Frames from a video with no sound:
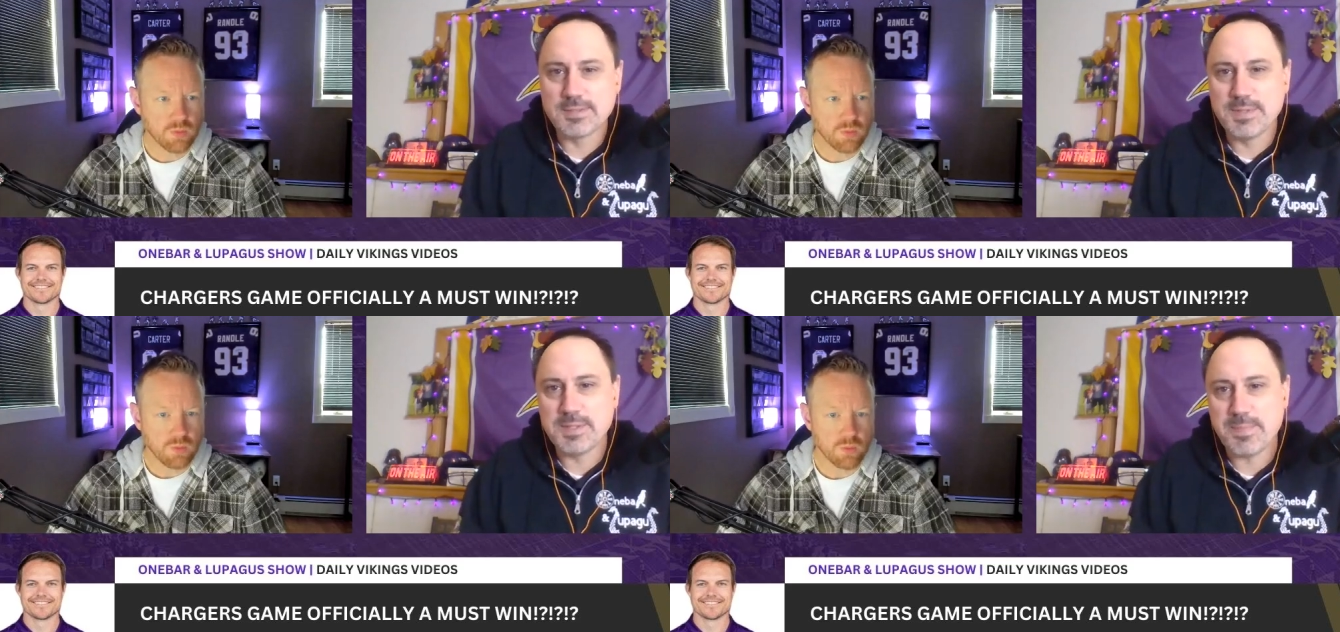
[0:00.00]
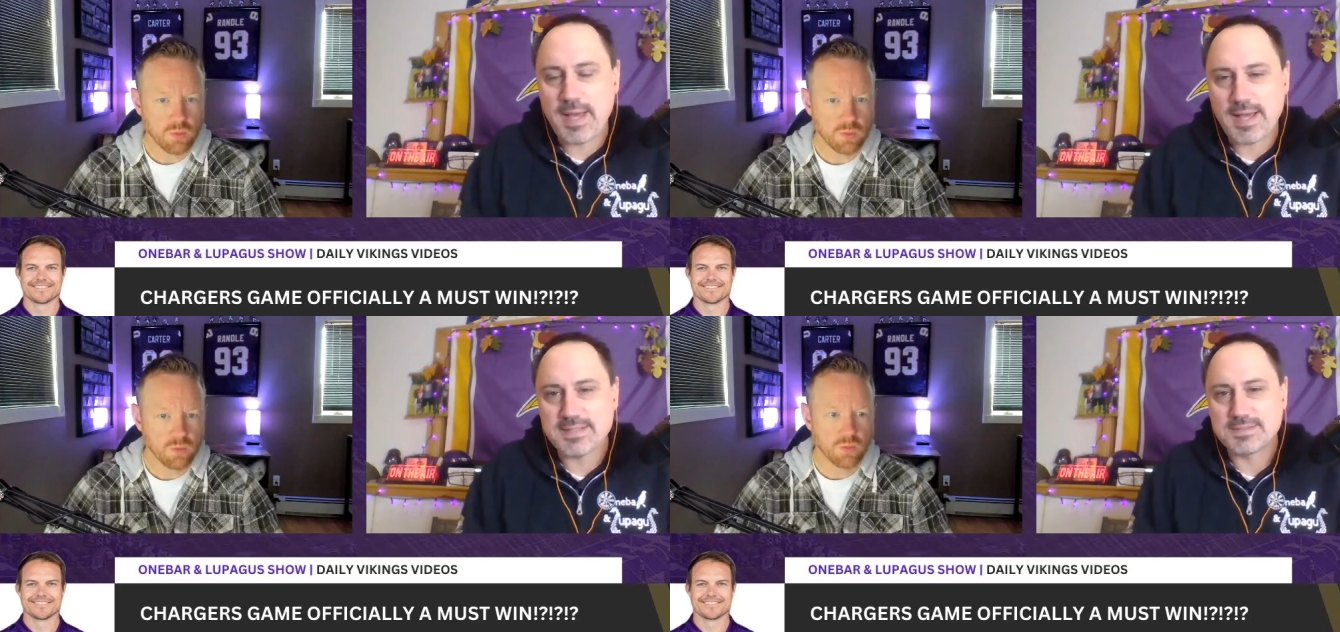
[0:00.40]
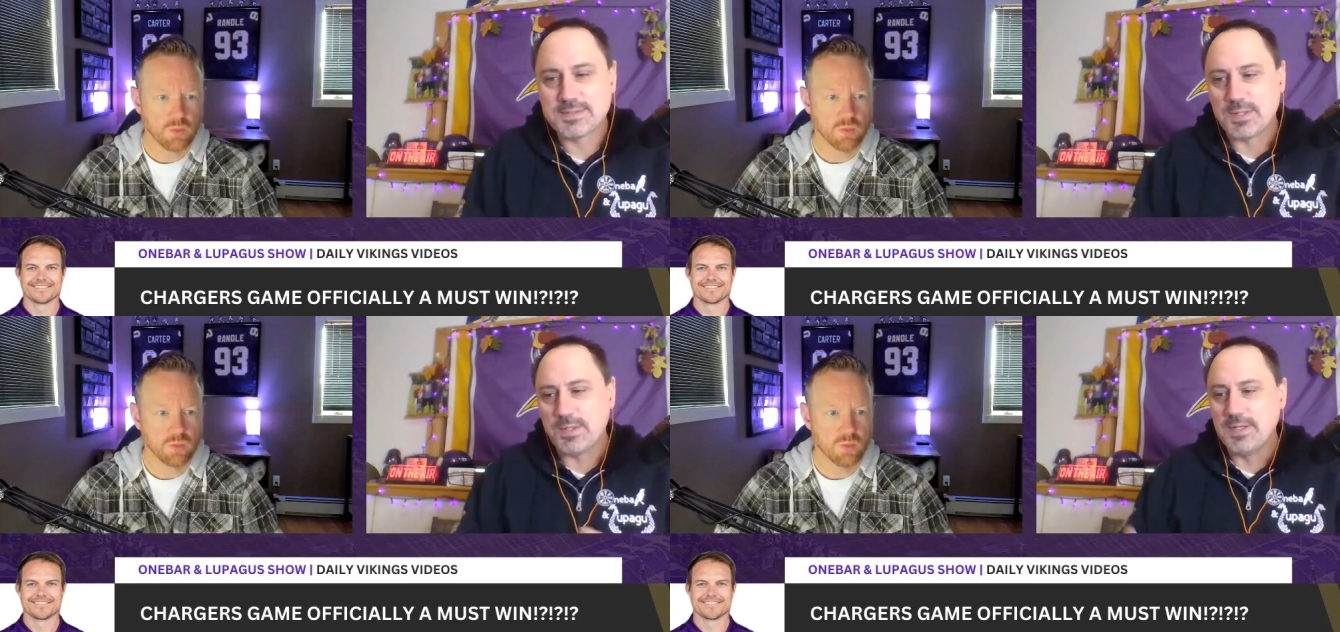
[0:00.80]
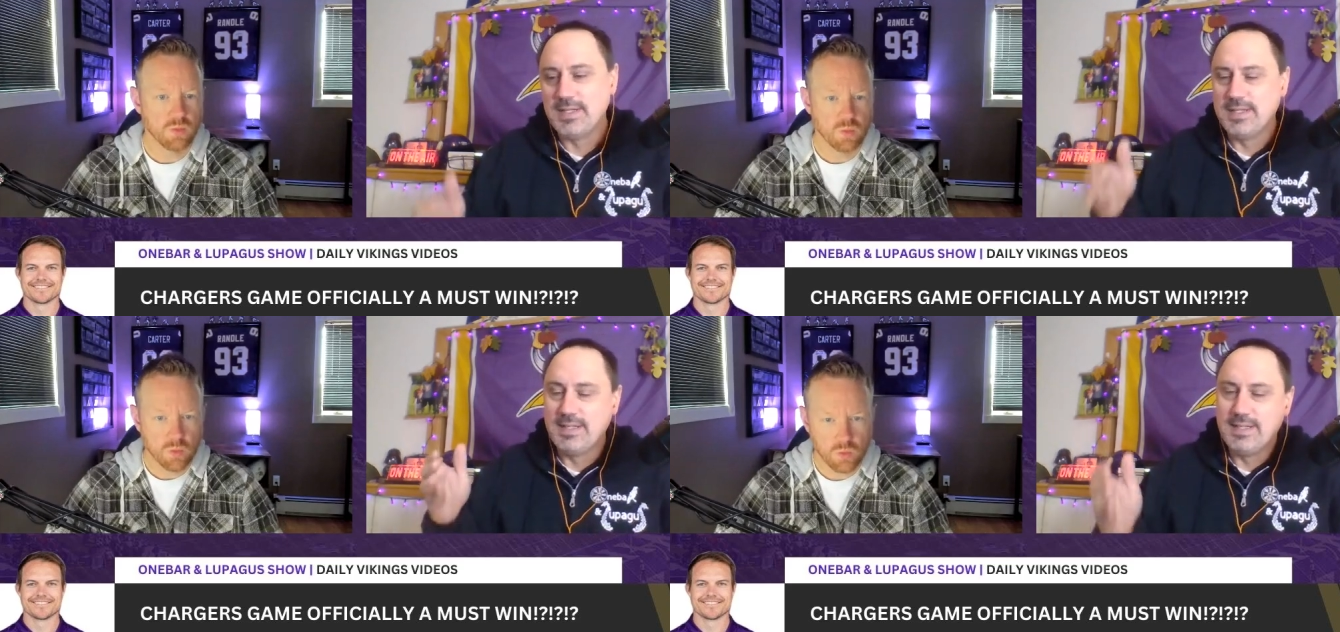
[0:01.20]
Speaker 1: them in the past, so
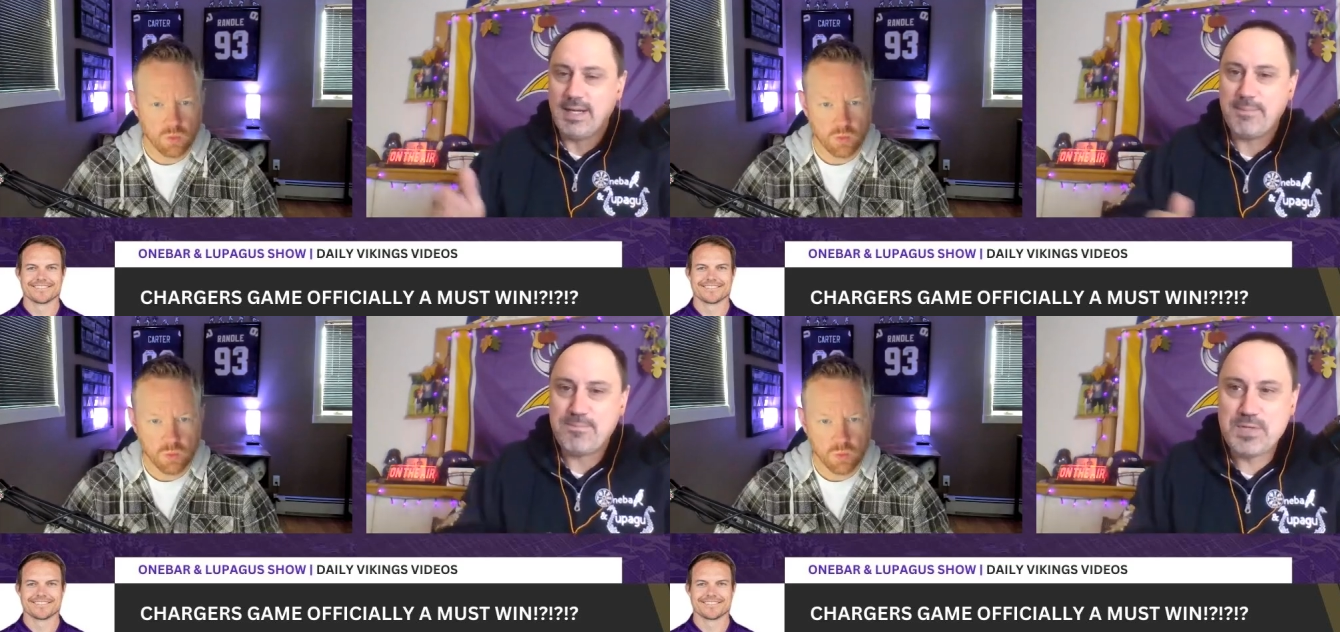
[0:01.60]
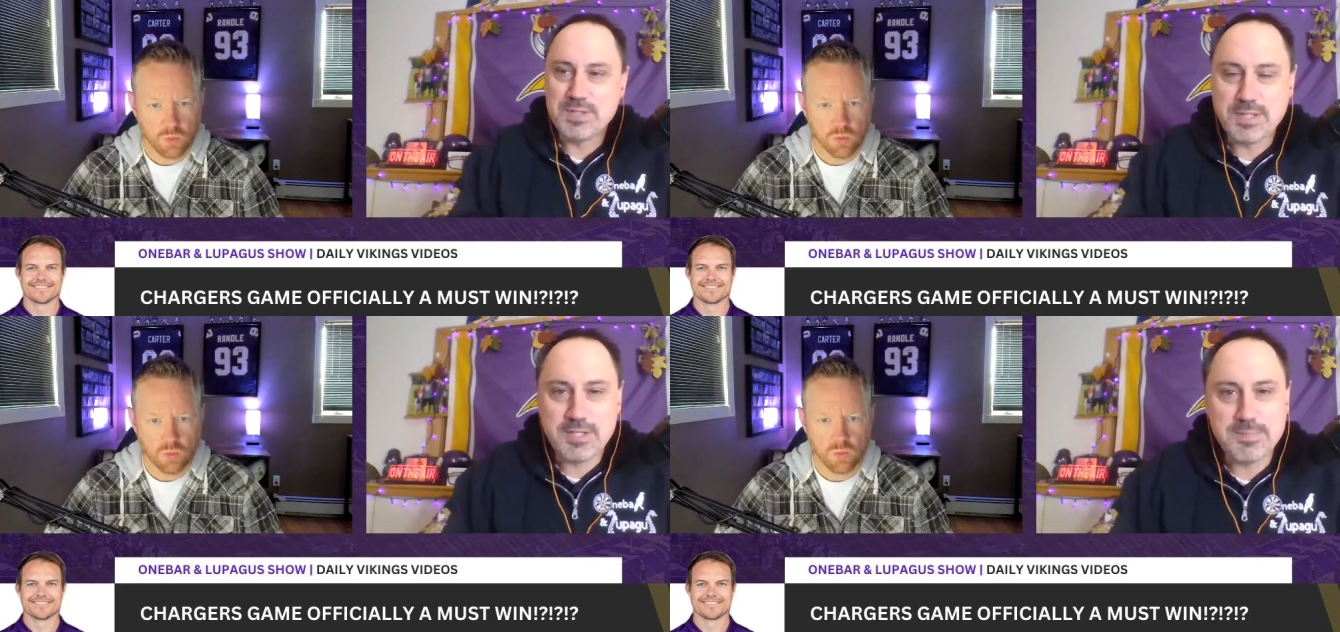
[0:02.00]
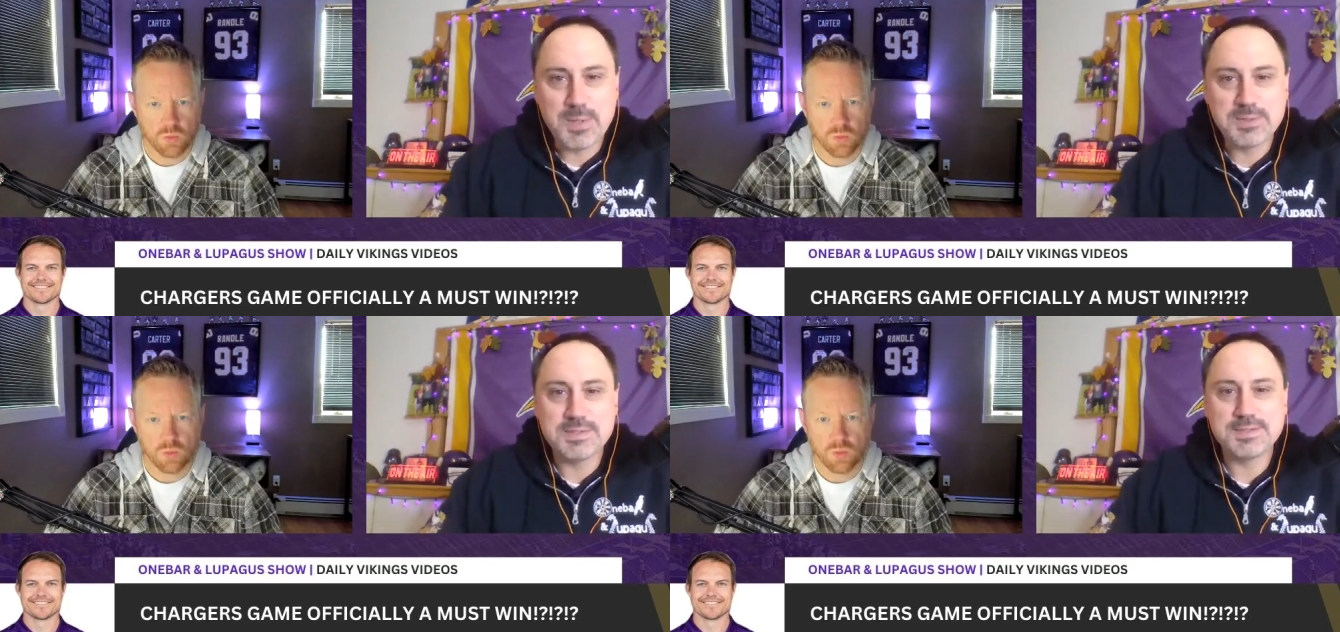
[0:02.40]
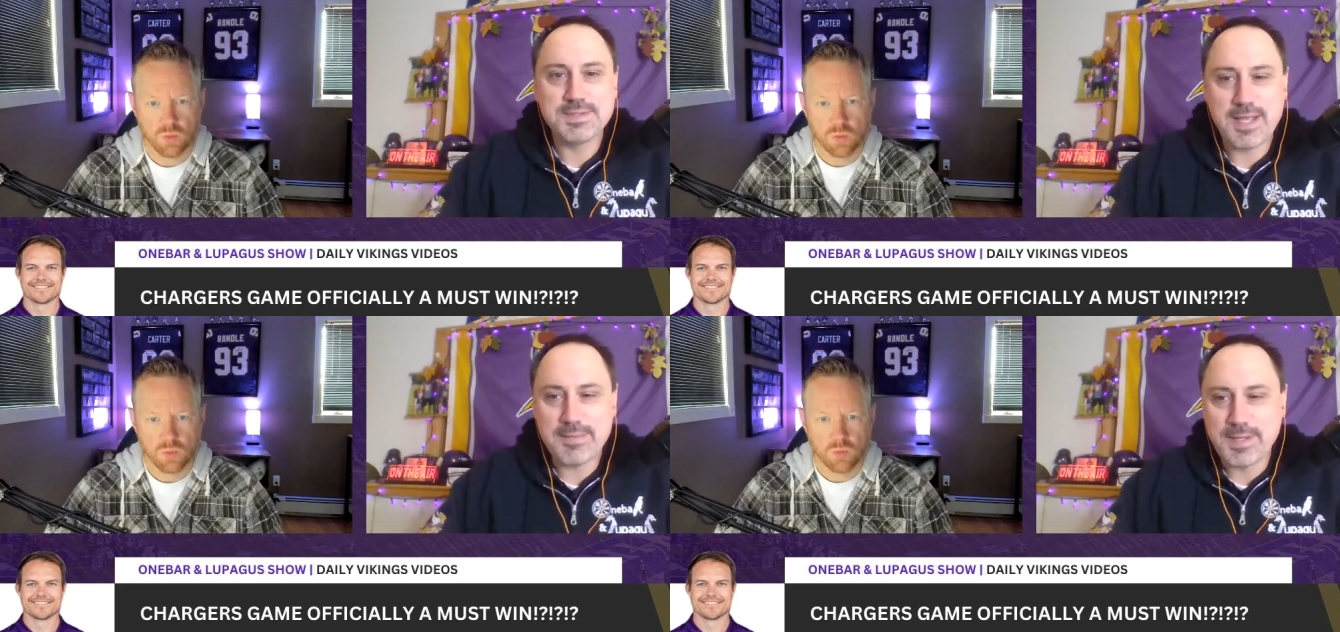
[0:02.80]
I'm feeling good about this
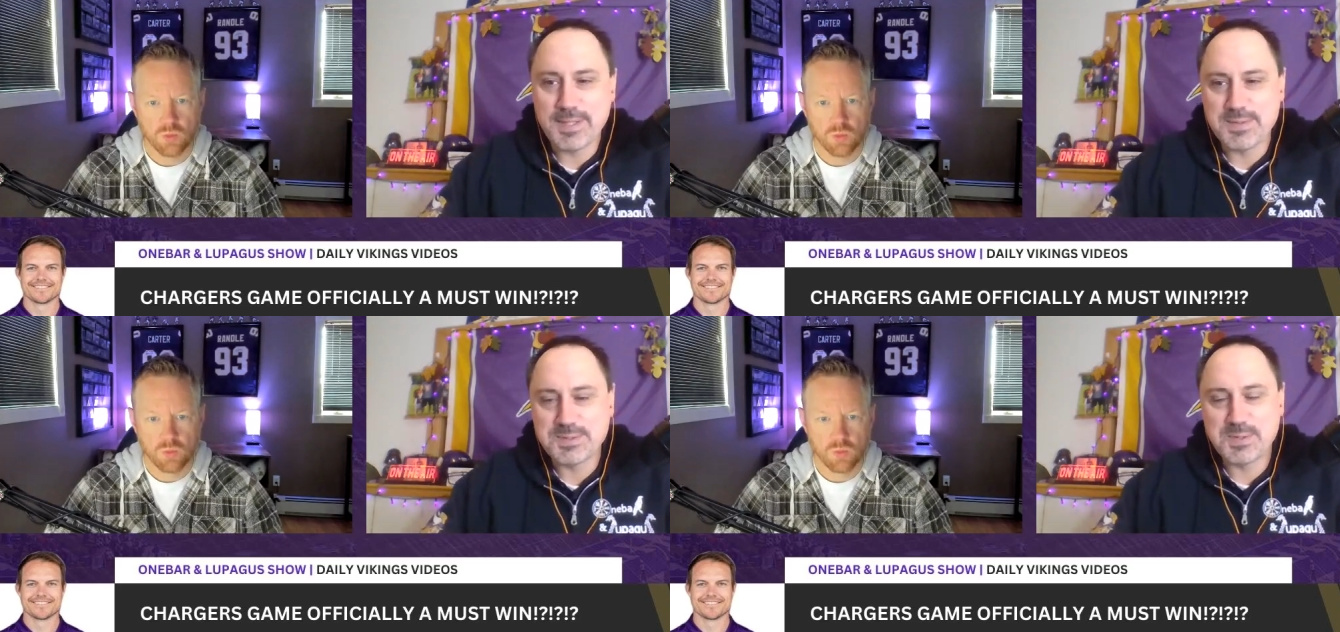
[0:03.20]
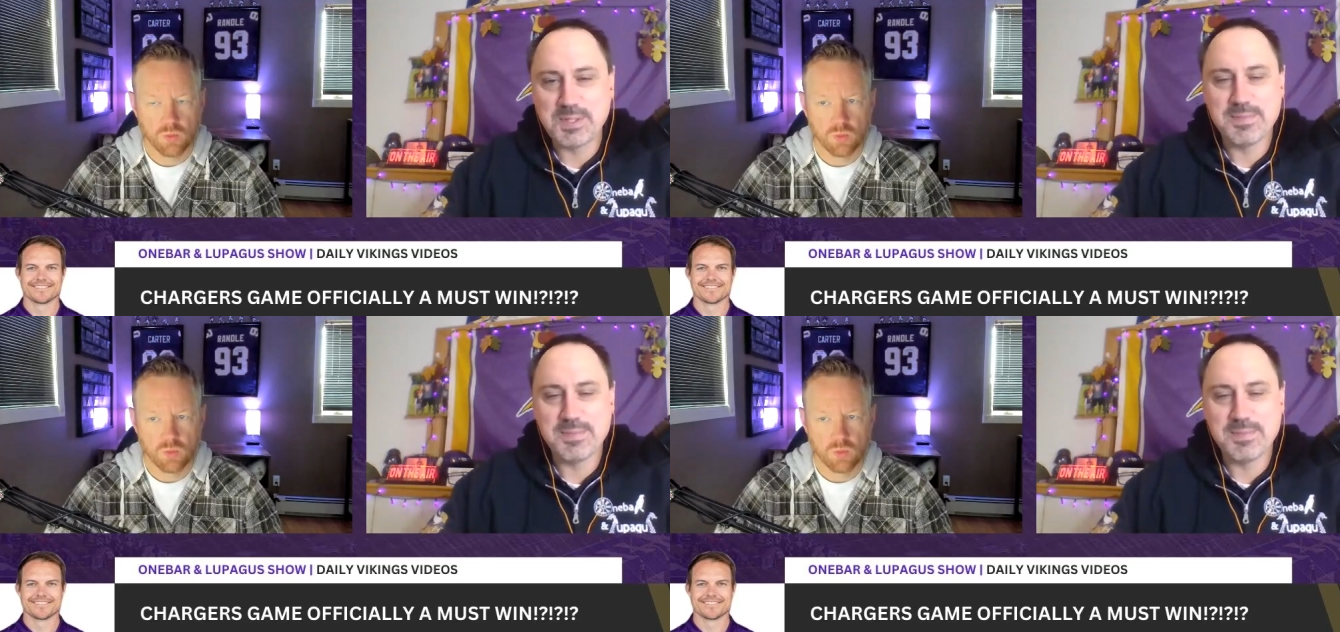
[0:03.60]
game. I know it's only